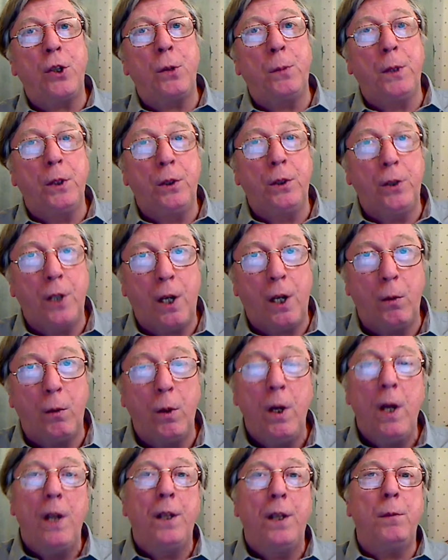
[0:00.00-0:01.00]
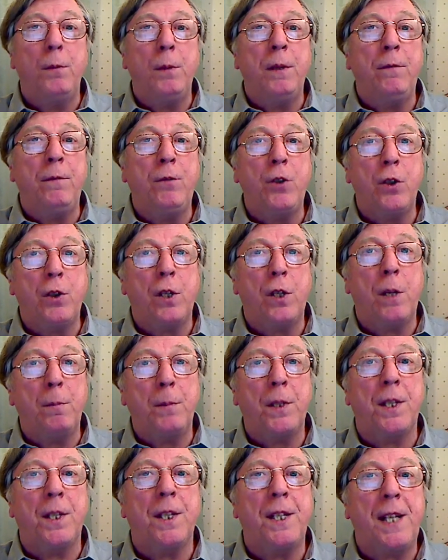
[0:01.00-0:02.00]
you will know that we've just
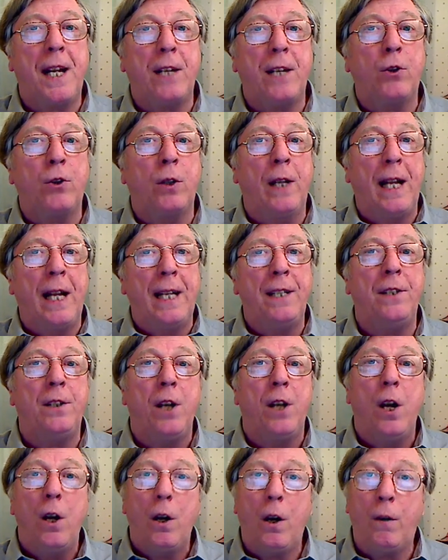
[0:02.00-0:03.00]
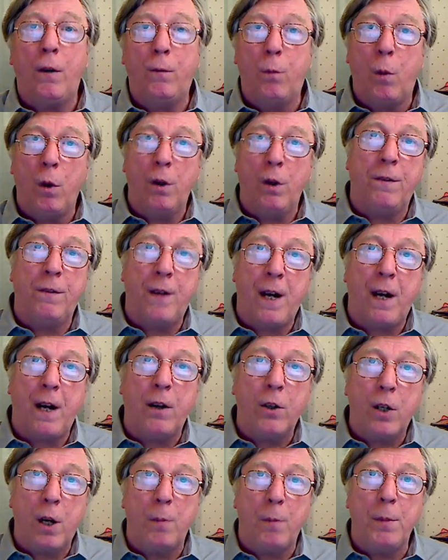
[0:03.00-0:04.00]
come to the natural end of one of
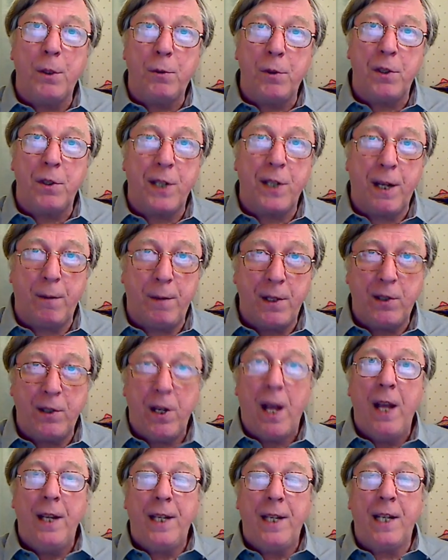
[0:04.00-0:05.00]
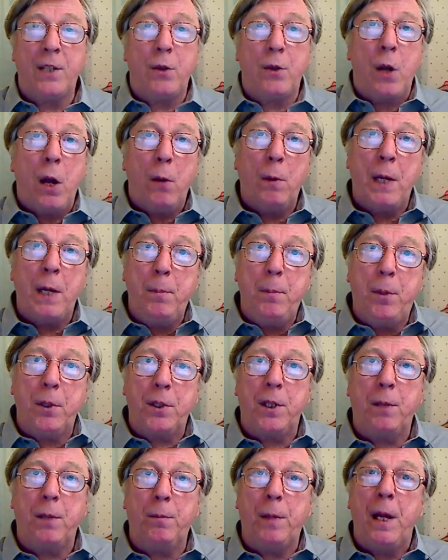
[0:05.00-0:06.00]
our commentary series. Yes, we
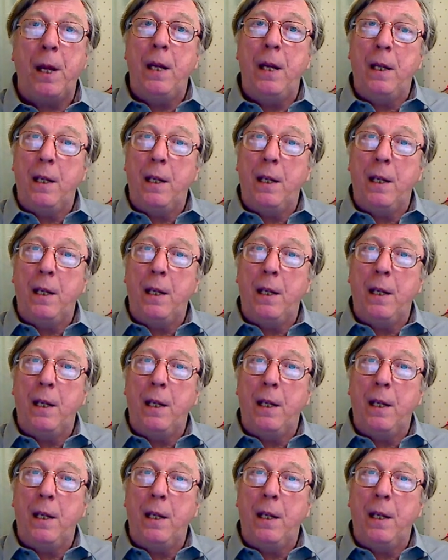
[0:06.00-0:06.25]
put up